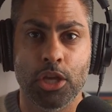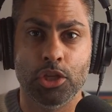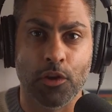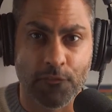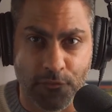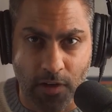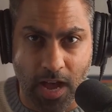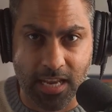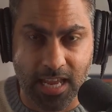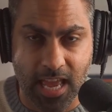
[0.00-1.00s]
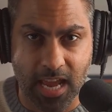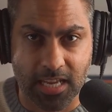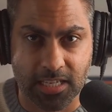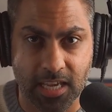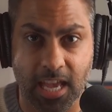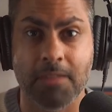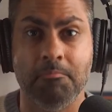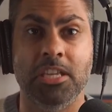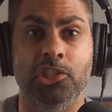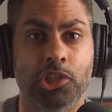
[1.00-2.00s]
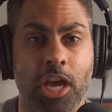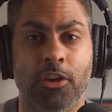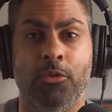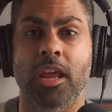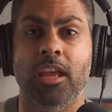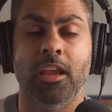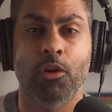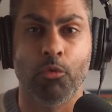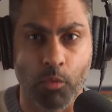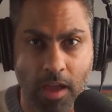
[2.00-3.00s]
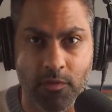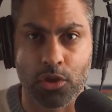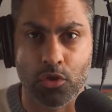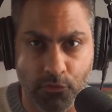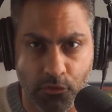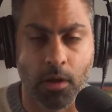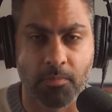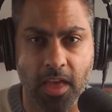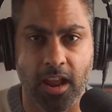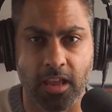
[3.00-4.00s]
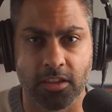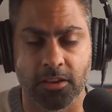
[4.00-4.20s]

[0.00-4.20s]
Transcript: to find an idea and be generating revenue from that idea.